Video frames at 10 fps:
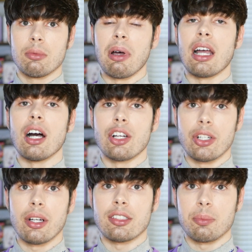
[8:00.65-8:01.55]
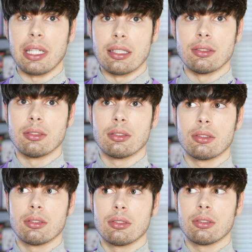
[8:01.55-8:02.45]
My hunger has been
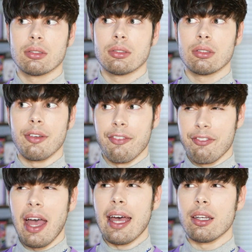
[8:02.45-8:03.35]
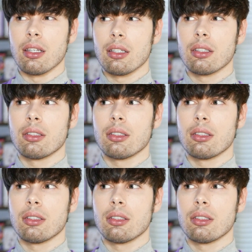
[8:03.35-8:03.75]
fed.